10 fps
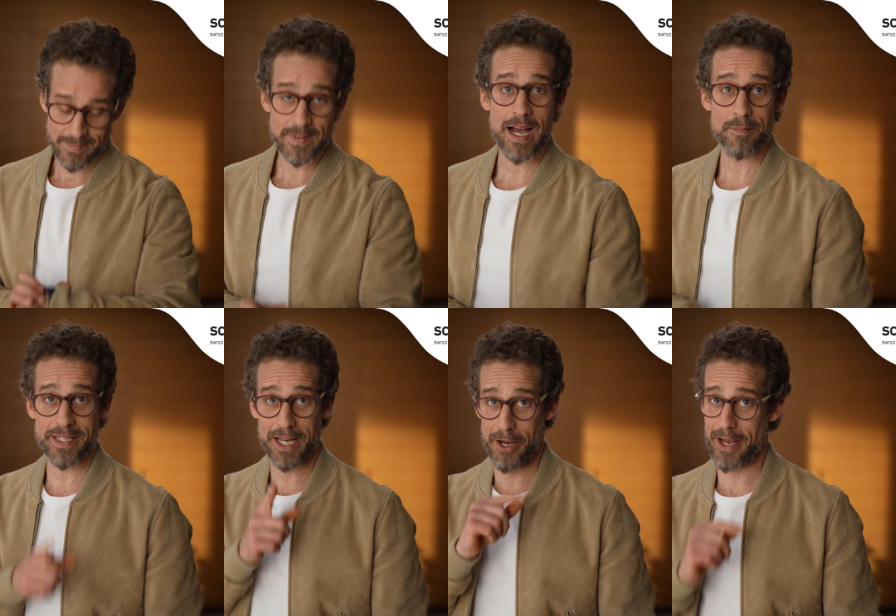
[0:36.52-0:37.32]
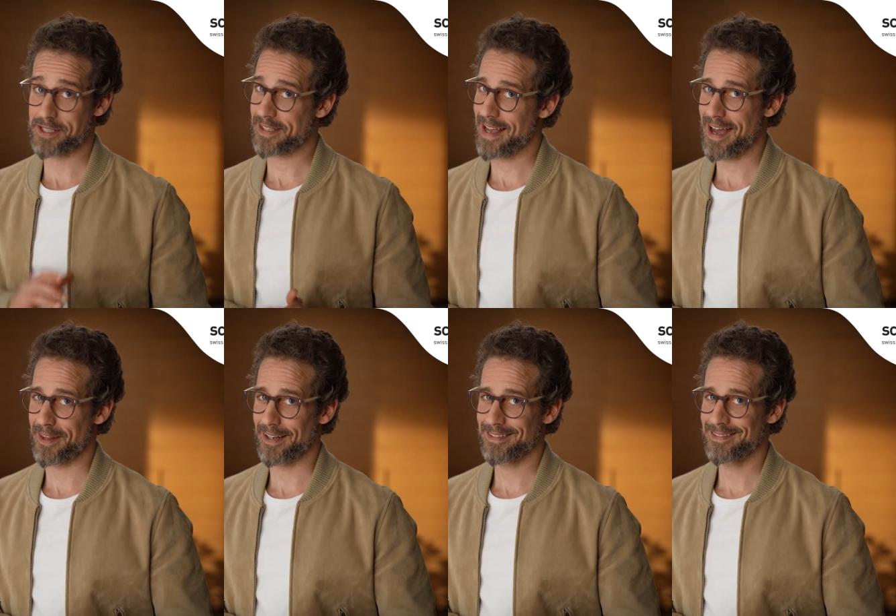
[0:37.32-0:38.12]
Time to get going just now,
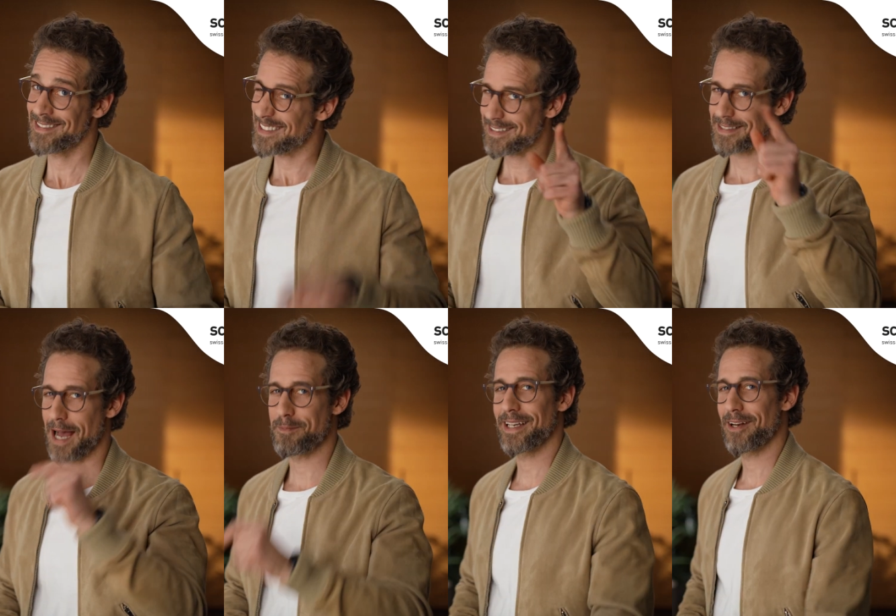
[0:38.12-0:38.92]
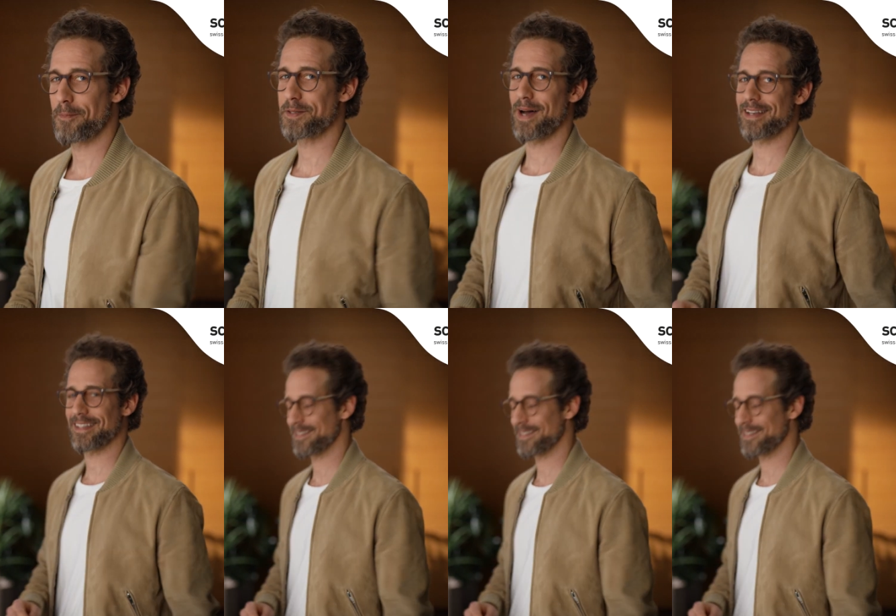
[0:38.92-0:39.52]
though. Time to get optimizing.